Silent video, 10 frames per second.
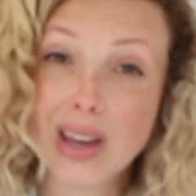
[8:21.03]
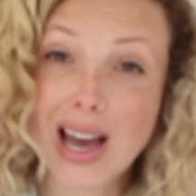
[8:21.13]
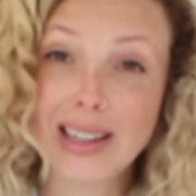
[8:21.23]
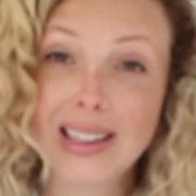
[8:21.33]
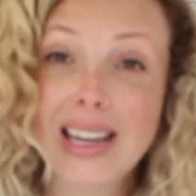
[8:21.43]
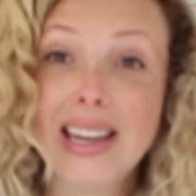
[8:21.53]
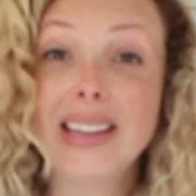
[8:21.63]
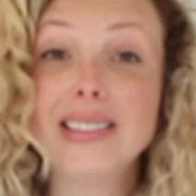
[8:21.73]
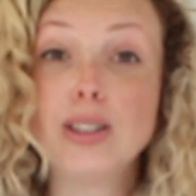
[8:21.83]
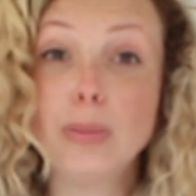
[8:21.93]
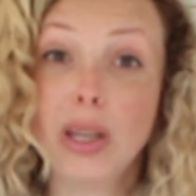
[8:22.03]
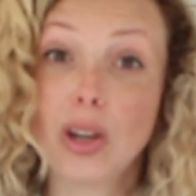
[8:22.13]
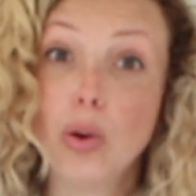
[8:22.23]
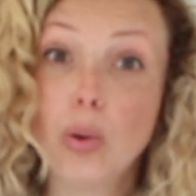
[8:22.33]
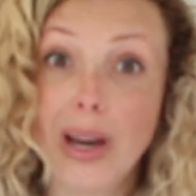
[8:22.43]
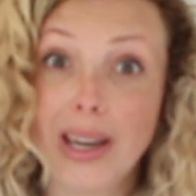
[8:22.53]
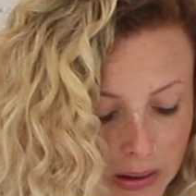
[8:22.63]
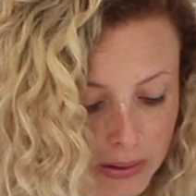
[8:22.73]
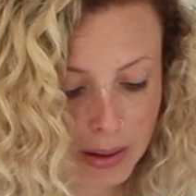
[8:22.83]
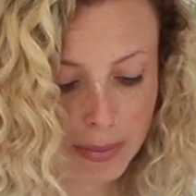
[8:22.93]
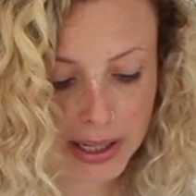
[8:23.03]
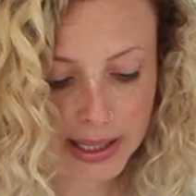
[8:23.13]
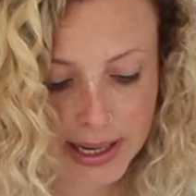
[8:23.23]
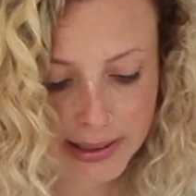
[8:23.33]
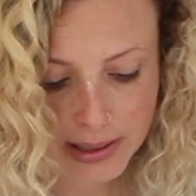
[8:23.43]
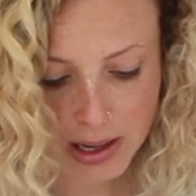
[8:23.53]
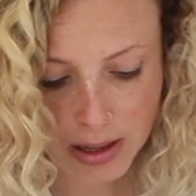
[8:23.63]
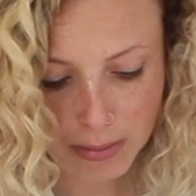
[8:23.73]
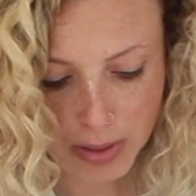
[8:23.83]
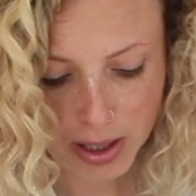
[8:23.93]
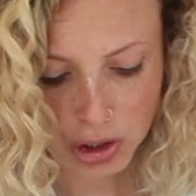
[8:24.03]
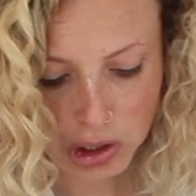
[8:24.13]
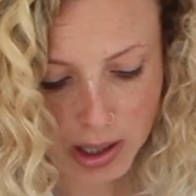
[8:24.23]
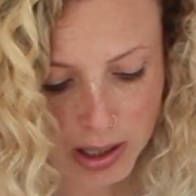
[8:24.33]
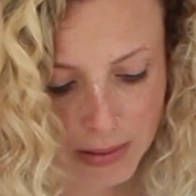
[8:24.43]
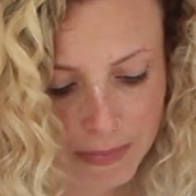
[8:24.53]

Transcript: that is to be quick. I'll get my glaze in my jug.